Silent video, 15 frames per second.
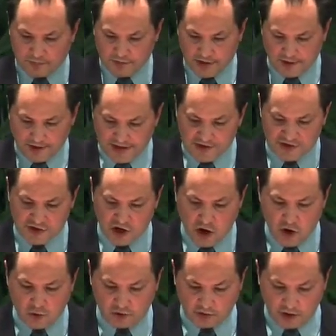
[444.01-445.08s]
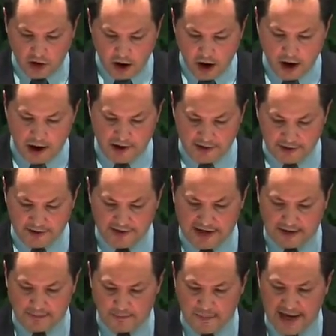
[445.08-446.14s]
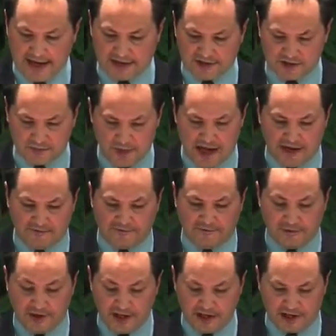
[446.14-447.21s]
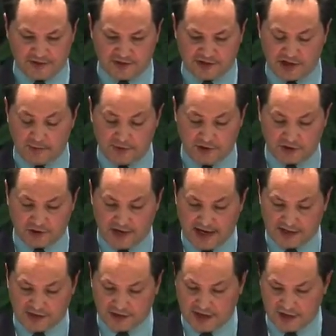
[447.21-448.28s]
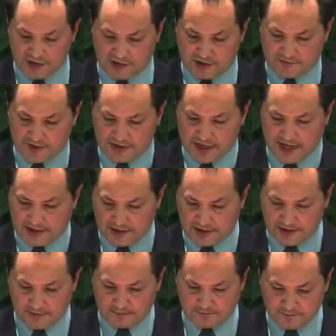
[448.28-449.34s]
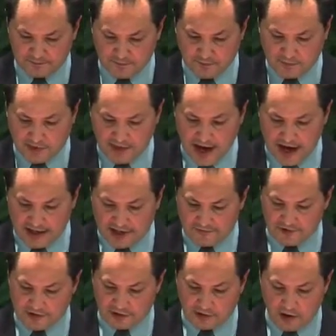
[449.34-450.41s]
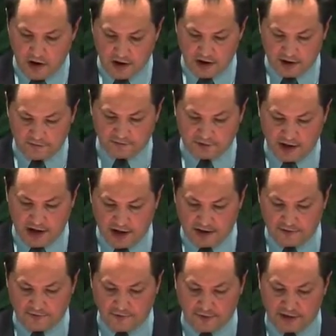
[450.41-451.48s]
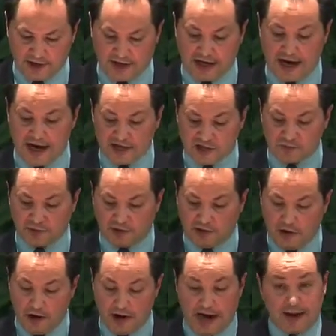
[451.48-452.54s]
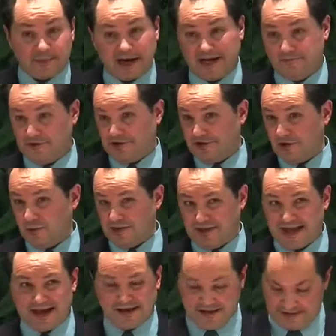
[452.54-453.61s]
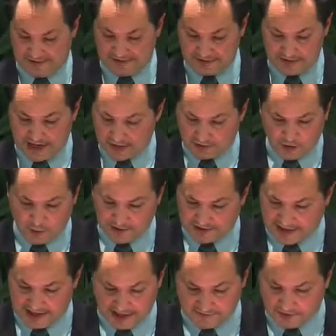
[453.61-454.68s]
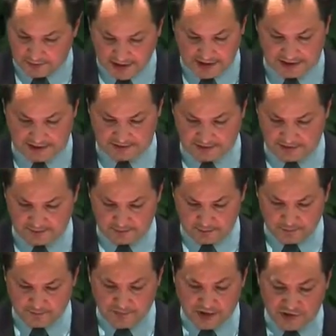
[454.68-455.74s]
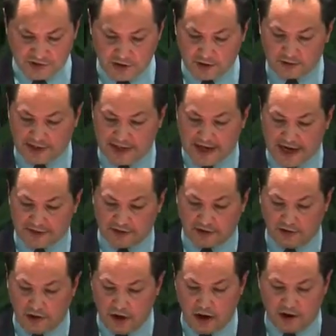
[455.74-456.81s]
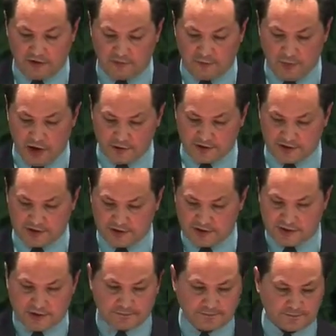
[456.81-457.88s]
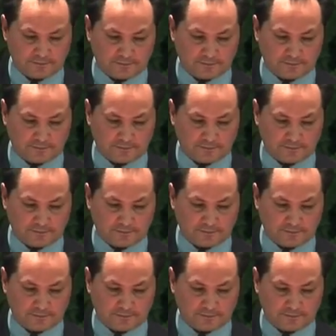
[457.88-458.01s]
There is no law that makes men free, as some of the translations have stated it. Not even the law of love or the gospel law. I'm not even sure what that is. I don't know what that even means. Certainly not the law of Moses.